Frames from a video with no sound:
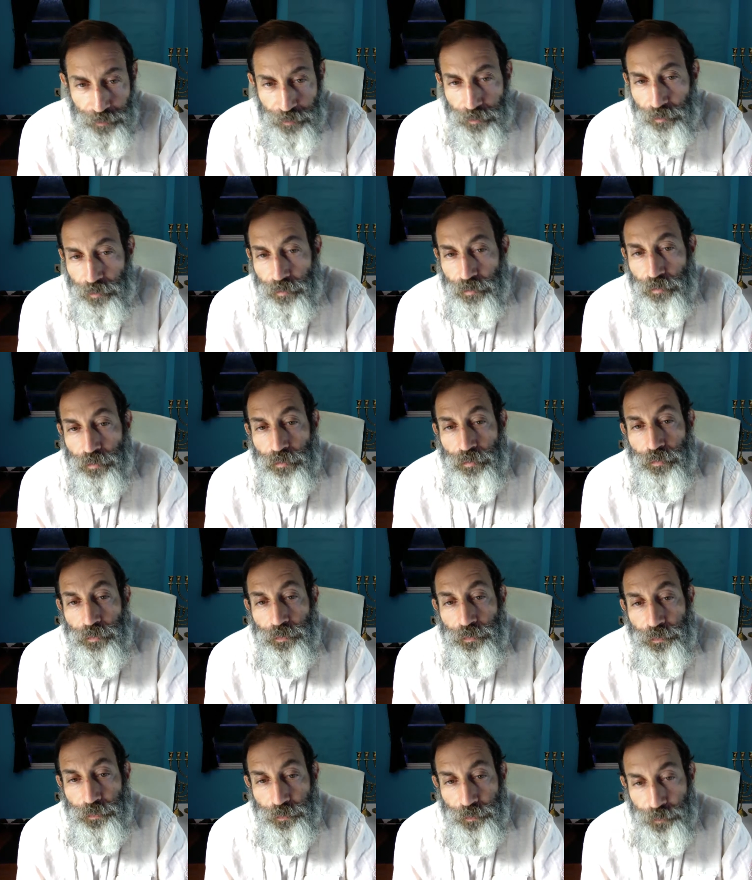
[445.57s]

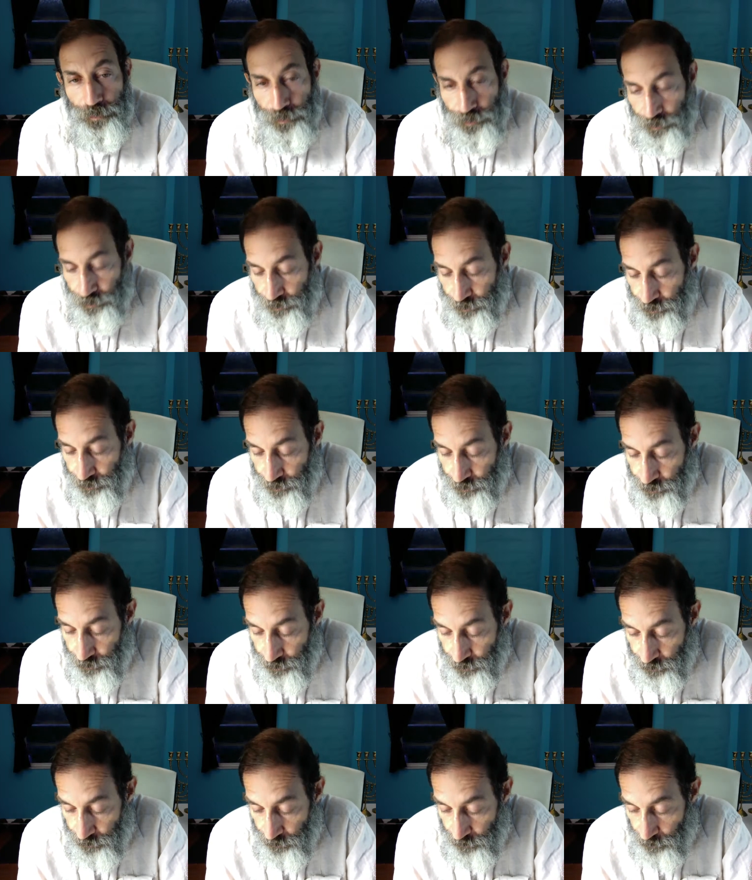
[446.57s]

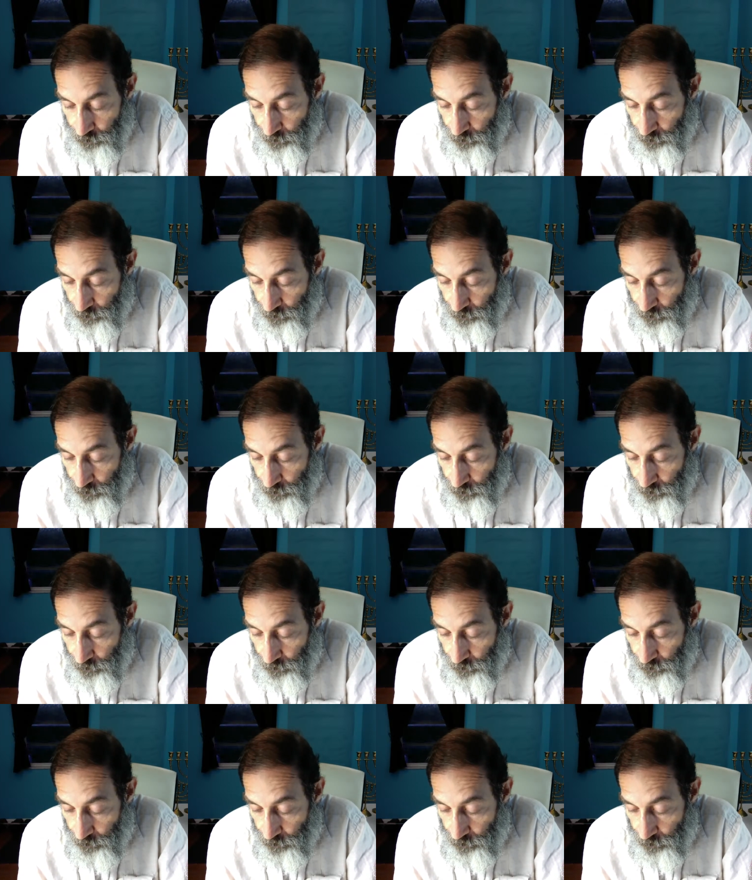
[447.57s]
[no speech]